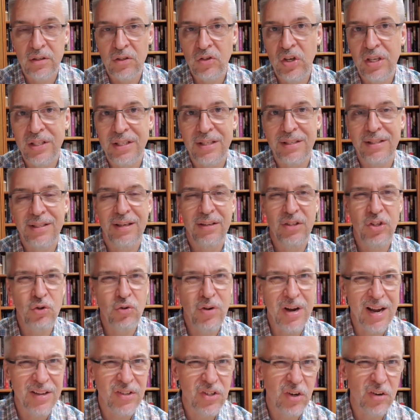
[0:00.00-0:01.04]
Jesus says, You
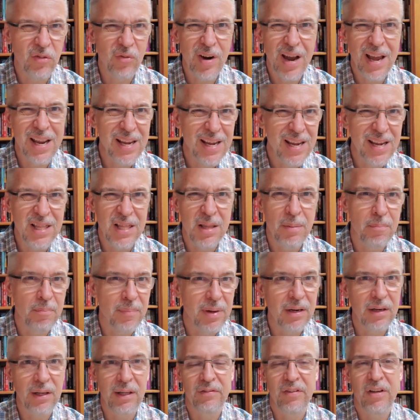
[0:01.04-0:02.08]
guys are right in the
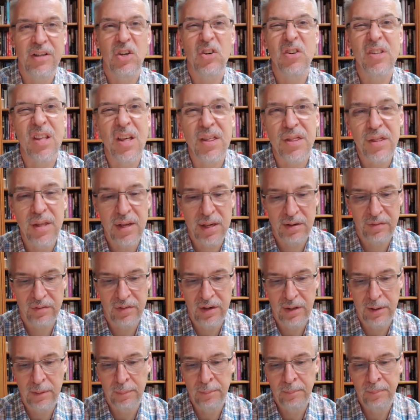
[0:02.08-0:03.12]
middle of it. You're in the thick of
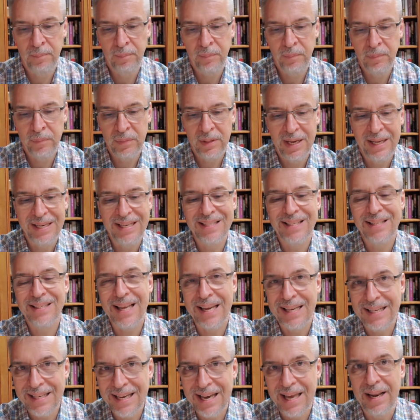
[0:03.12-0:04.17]
it. And he says, I
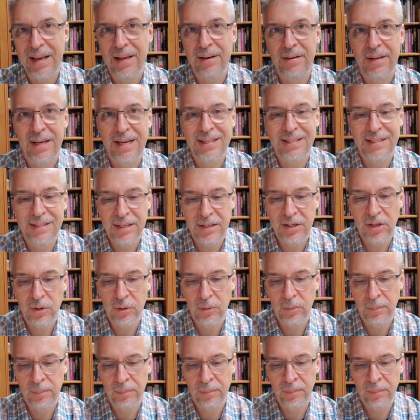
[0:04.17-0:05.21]
get it. I see you.